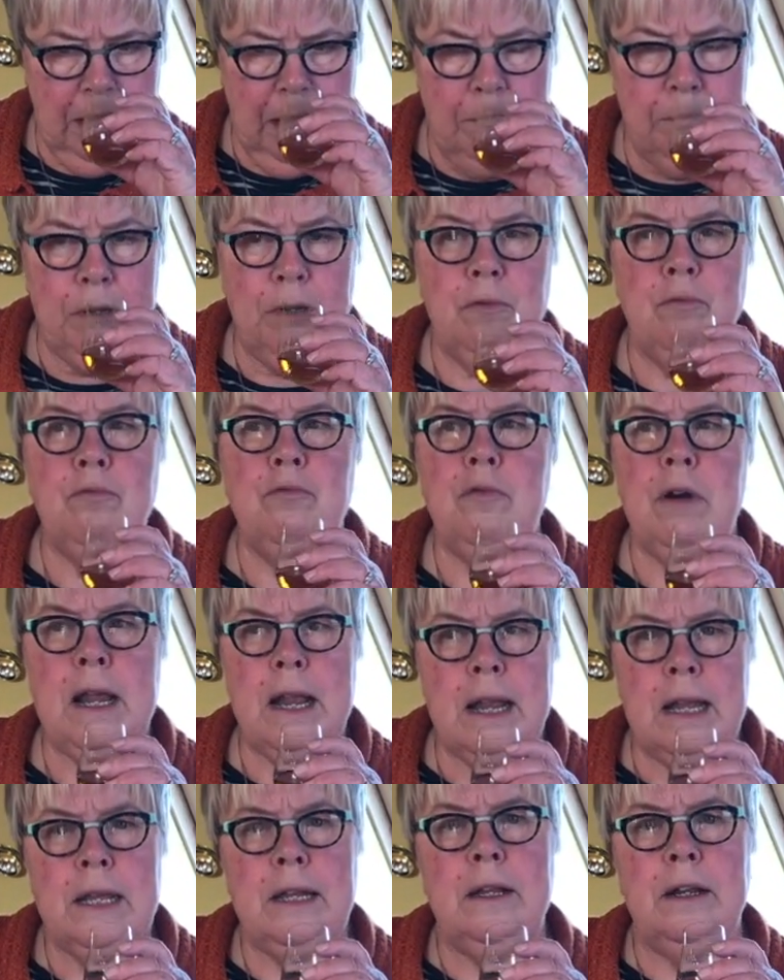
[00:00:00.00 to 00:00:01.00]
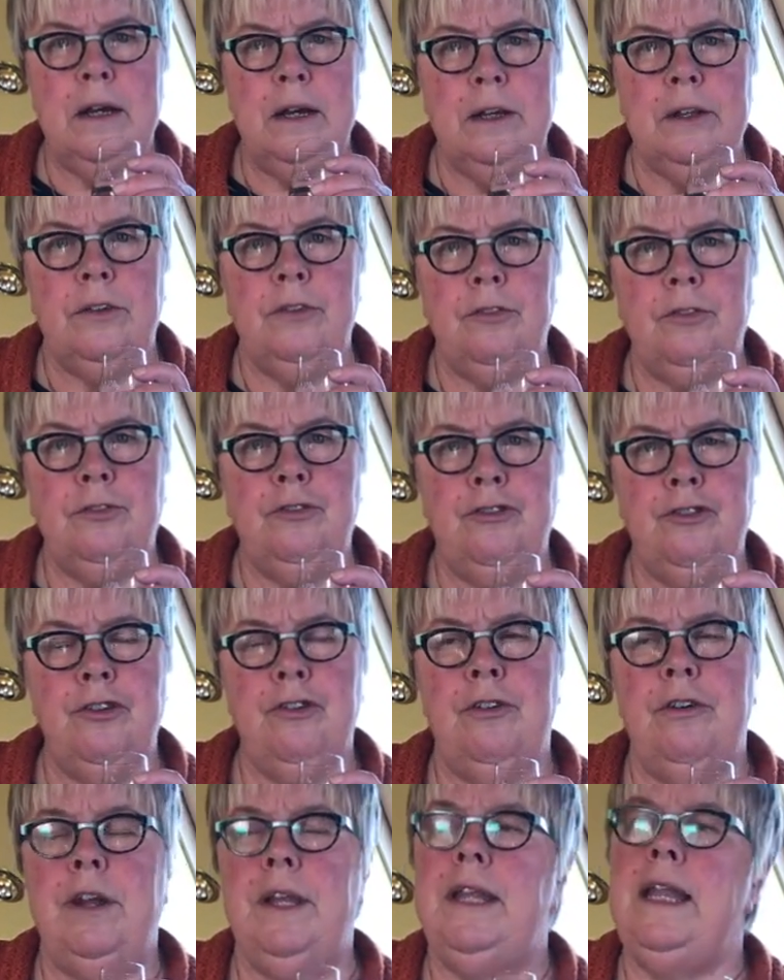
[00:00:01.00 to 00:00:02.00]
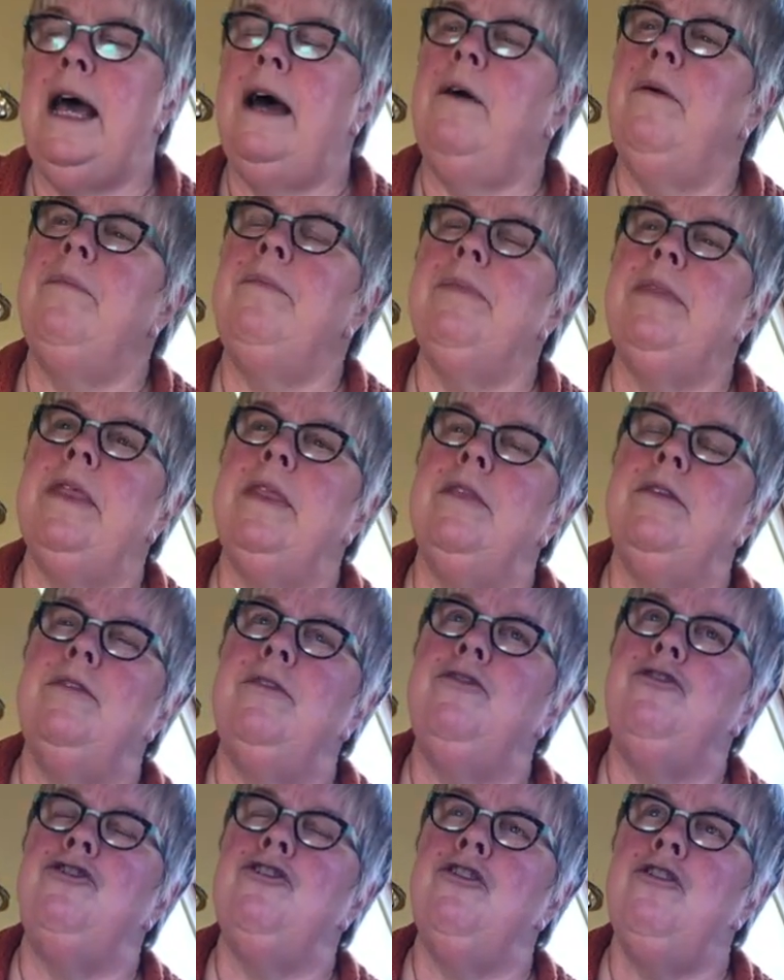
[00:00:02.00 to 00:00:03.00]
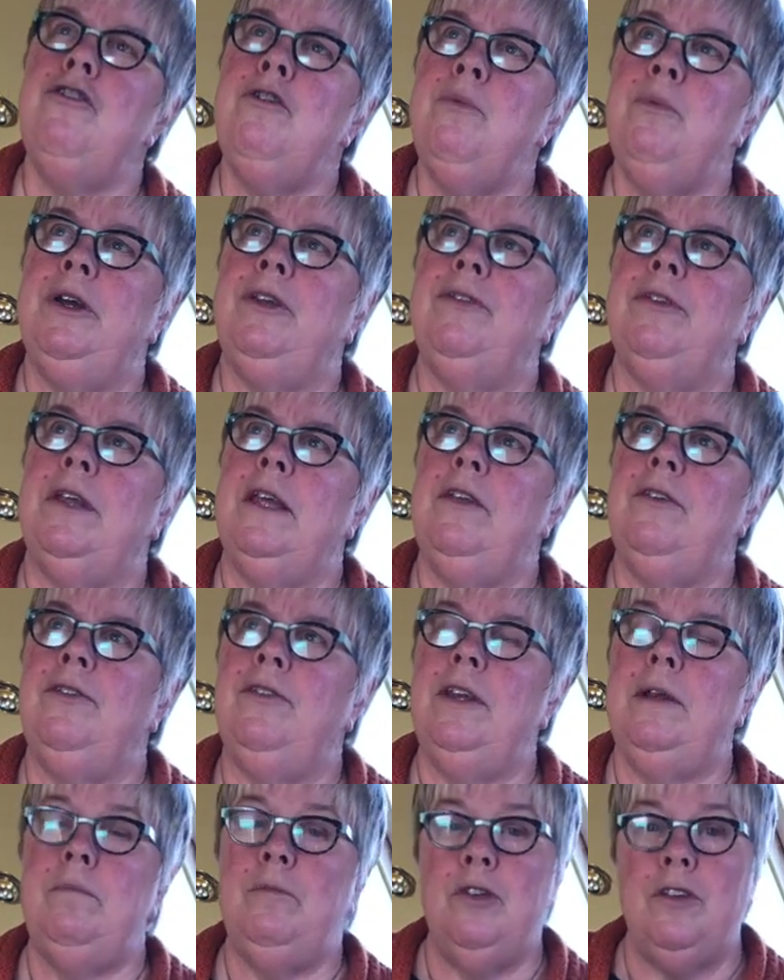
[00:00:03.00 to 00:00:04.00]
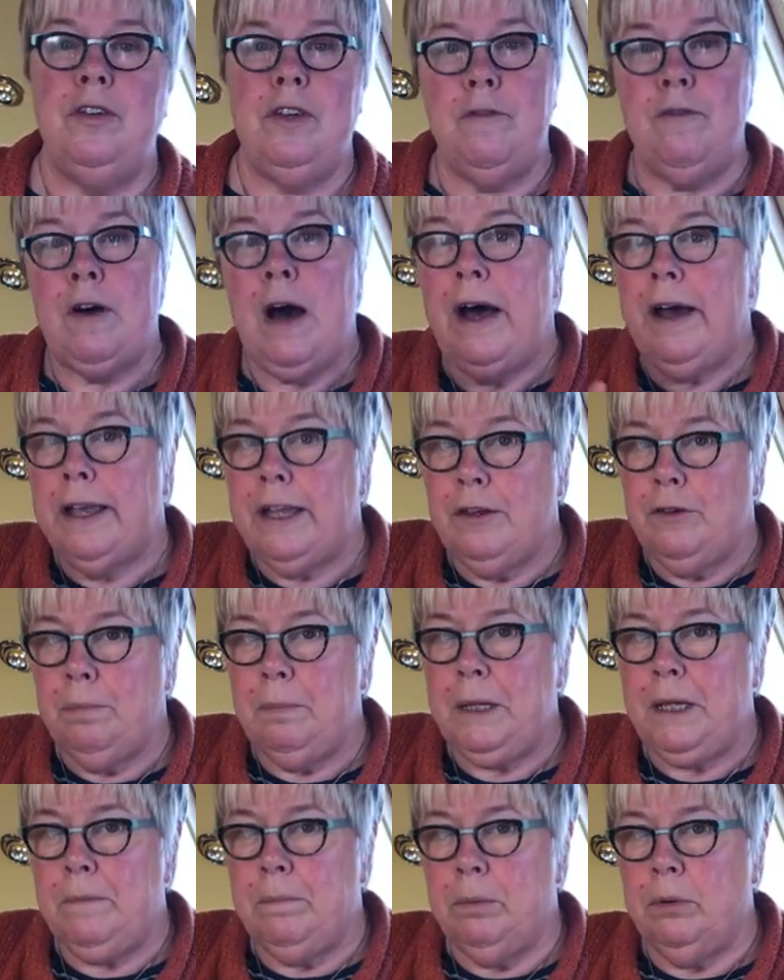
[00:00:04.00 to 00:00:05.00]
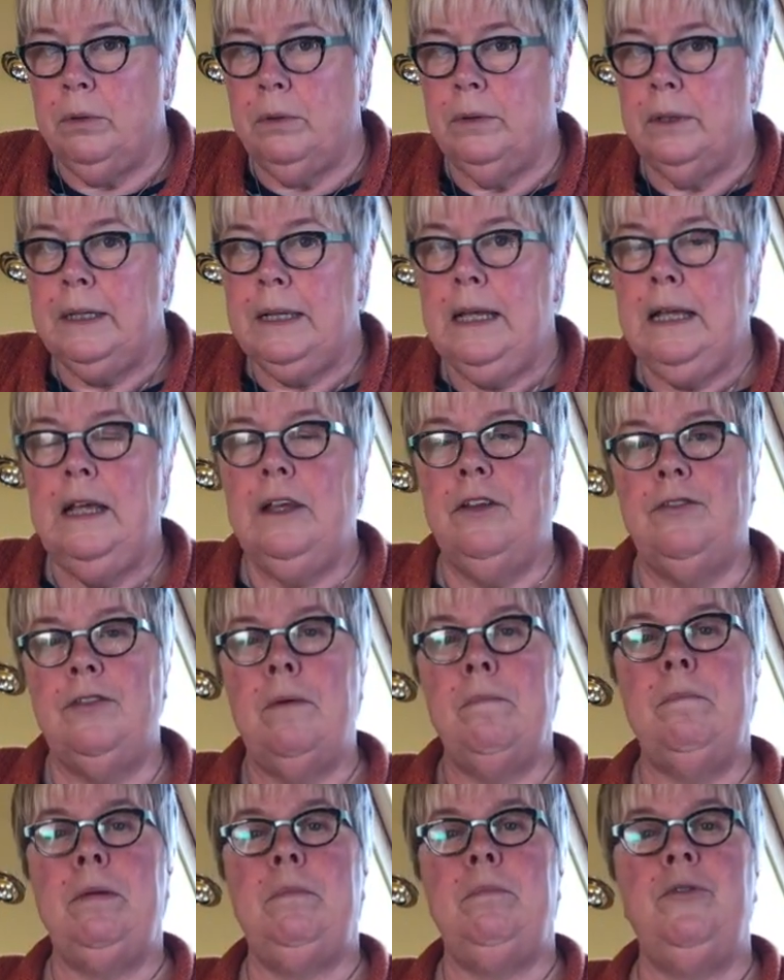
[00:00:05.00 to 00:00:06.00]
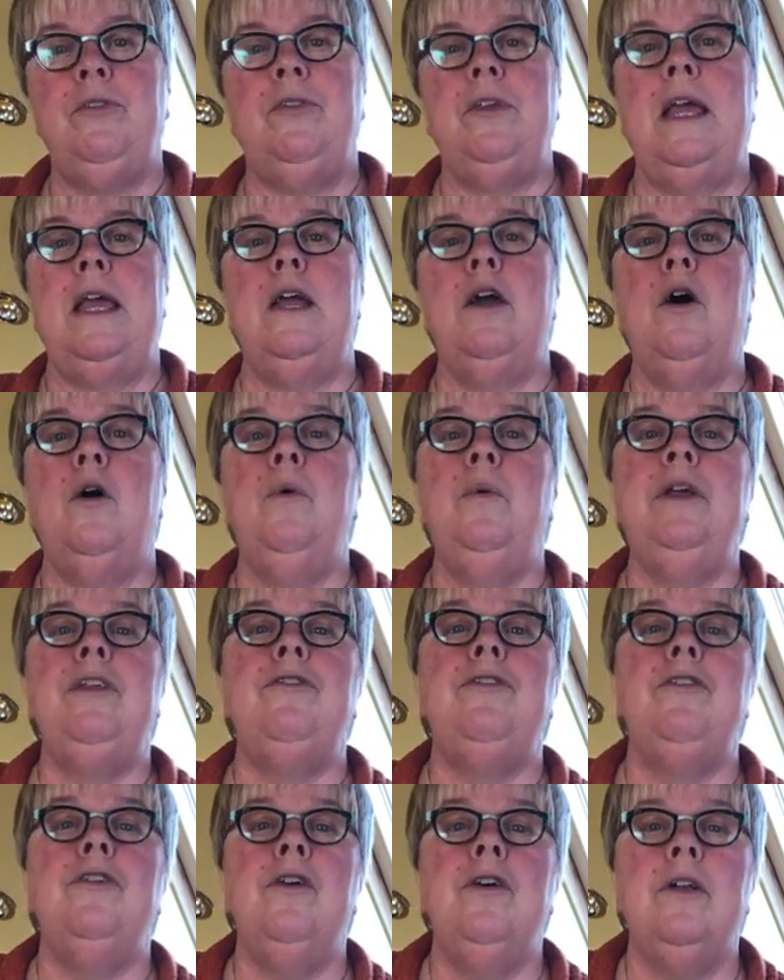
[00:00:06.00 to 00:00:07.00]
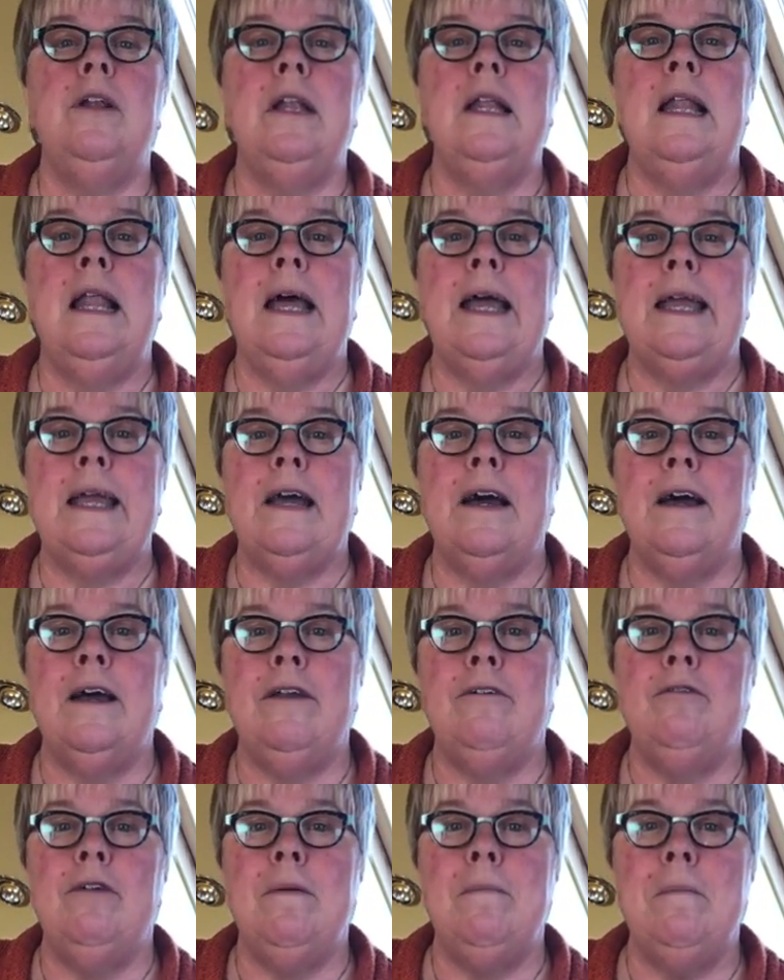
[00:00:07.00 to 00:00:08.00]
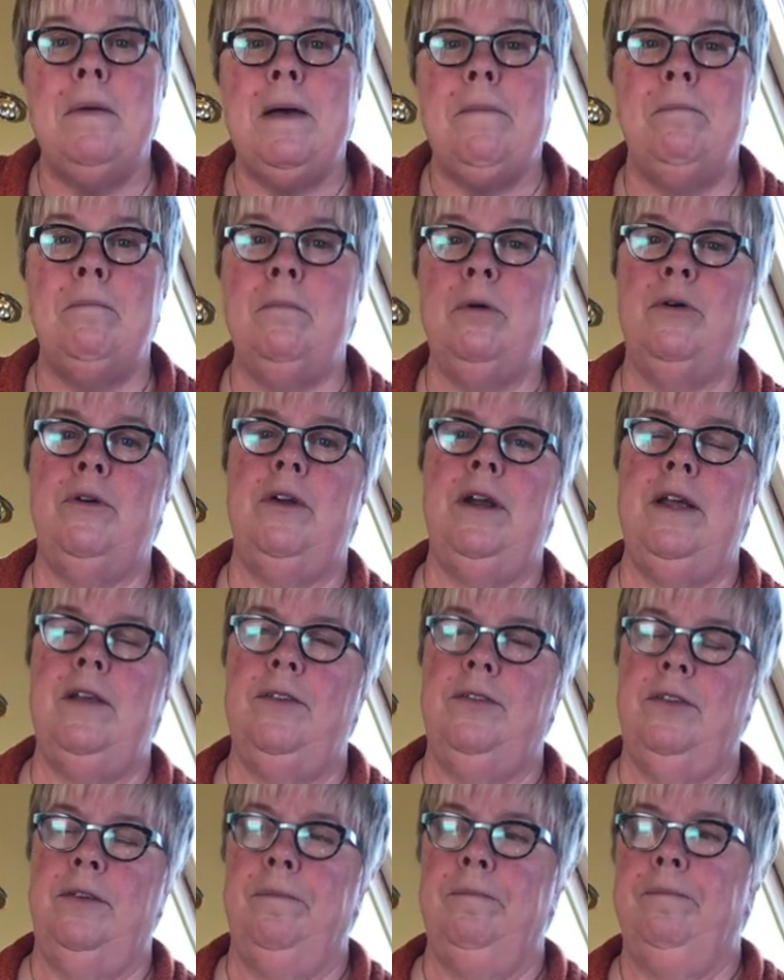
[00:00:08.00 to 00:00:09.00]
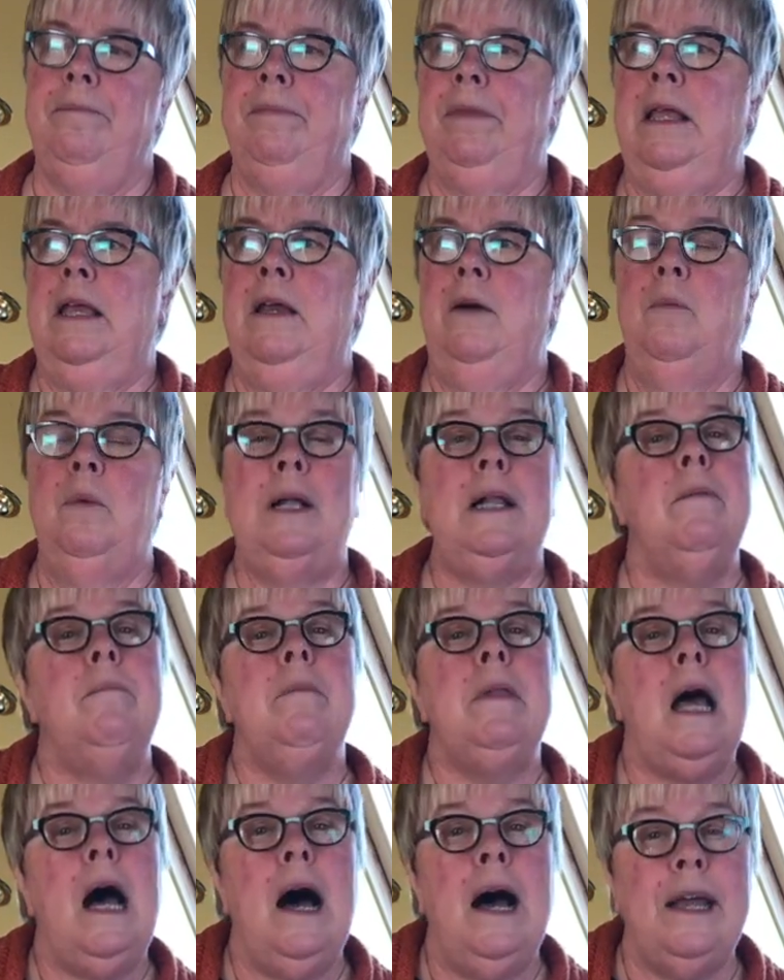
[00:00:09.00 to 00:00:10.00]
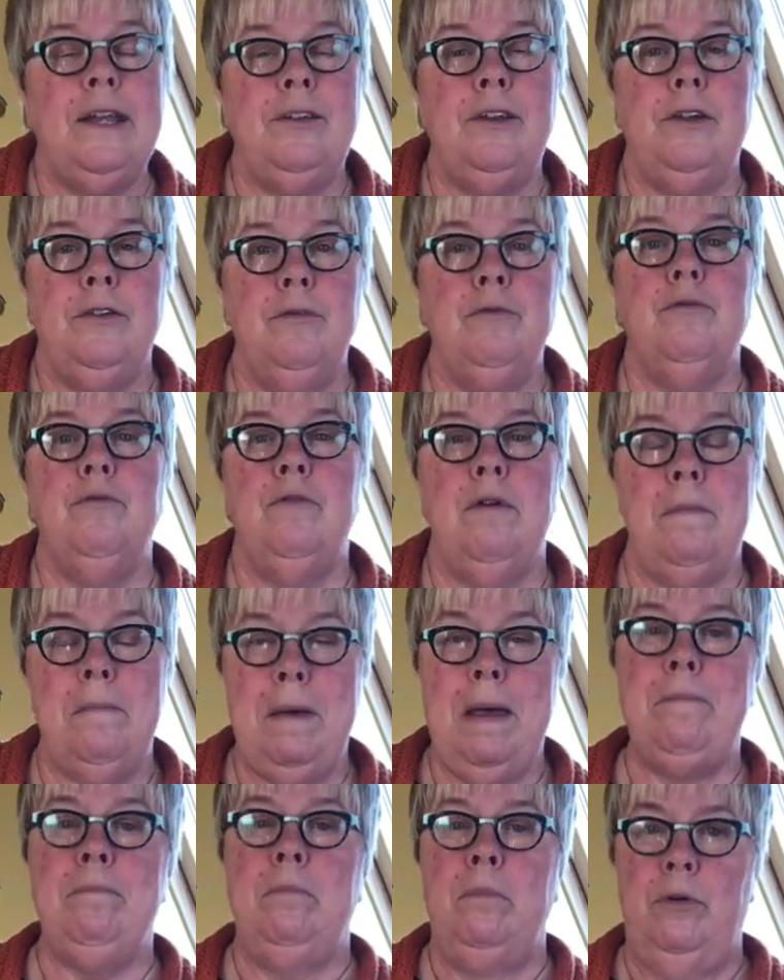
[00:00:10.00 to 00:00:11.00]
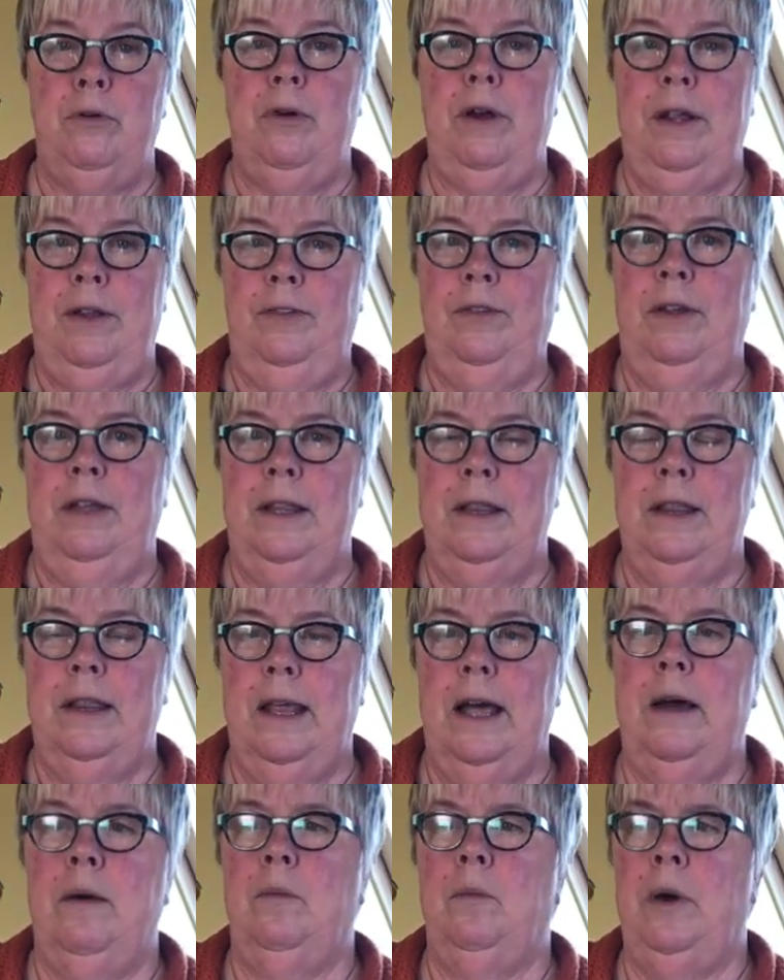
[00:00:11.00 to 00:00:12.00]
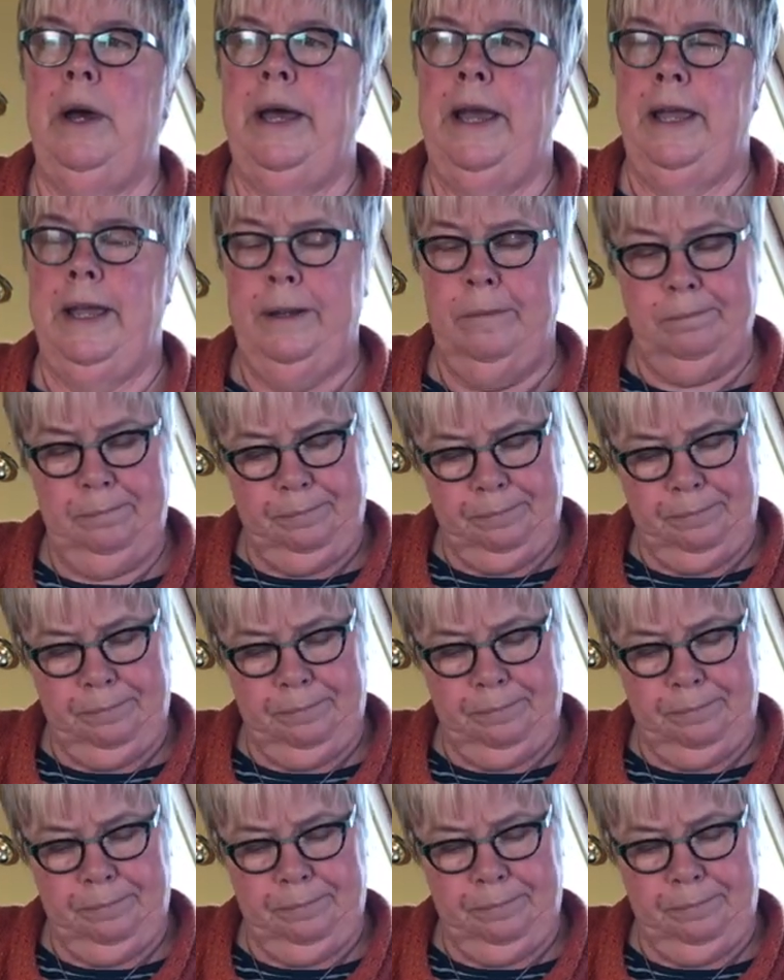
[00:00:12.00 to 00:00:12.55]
But a really nice Jura. Now, the Jura whiskies seem to divide people. Some people say, "Oh, it's not like I remember it." Well, I don't remember it in that way.